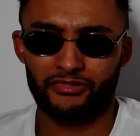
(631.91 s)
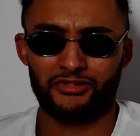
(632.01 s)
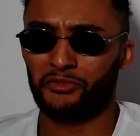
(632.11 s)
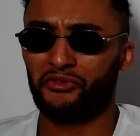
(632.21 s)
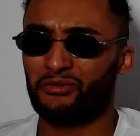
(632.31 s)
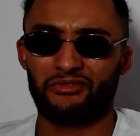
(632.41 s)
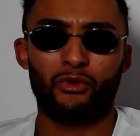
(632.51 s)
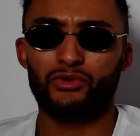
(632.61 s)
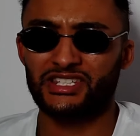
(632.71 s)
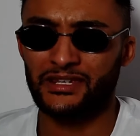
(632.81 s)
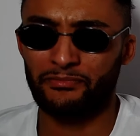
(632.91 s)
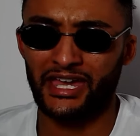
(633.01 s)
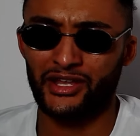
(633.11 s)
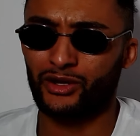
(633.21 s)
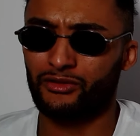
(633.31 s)
We've all seen bare
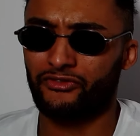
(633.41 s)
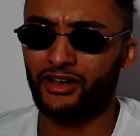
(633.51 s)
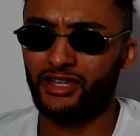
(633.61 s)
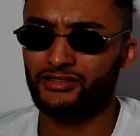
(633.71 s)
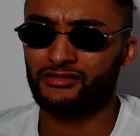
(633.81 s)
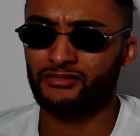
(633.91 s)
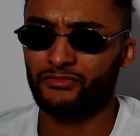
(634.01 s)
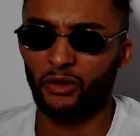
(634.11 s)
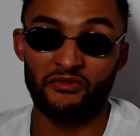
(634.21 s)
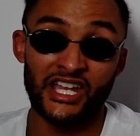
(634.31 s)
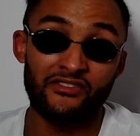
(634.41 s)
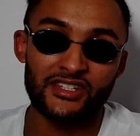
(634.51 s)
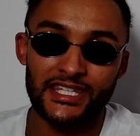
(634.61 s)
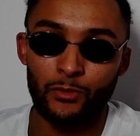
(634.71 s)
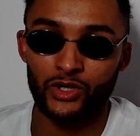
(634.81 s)
knuckle fights, but we've never
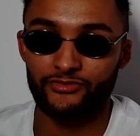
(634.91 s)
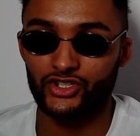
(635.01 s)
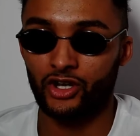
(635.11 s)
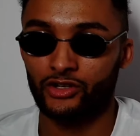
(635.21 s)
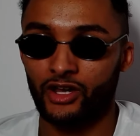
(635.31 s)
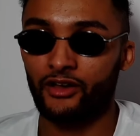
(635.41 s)
seen one of John.